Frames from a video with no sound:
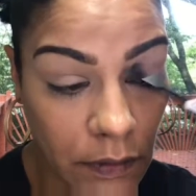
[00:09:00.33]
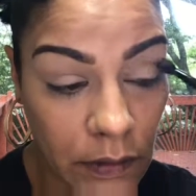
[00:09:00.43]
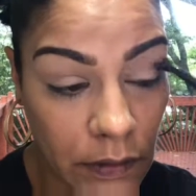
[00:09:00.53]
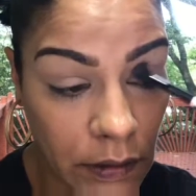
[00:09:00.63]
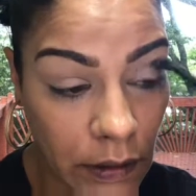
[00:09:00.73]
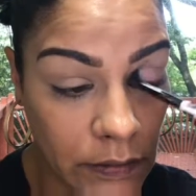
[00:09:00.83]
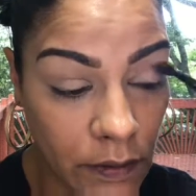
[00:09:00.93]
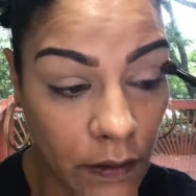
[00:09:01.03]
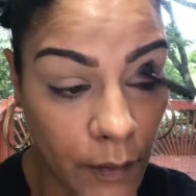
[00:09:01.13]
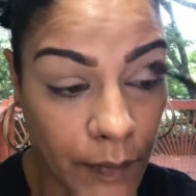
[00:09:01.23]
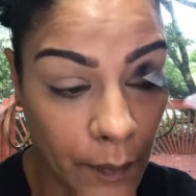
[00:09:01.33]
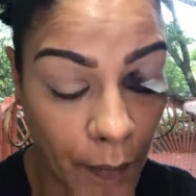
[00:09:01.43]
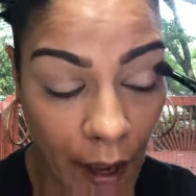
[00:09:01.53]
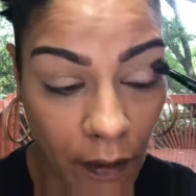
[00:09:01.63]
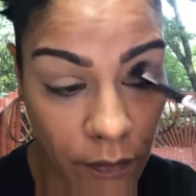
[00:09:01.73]
These are a bit
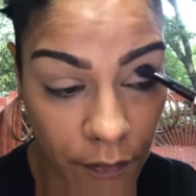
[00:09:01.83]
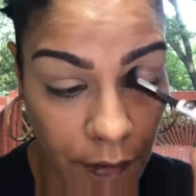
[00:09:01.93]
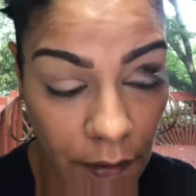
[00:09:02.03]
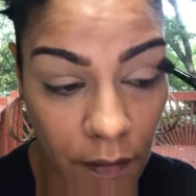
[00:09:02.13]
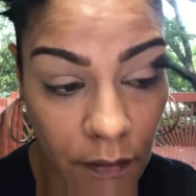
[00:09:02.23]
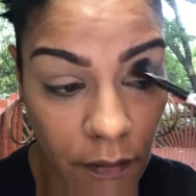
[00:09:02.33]
powdery,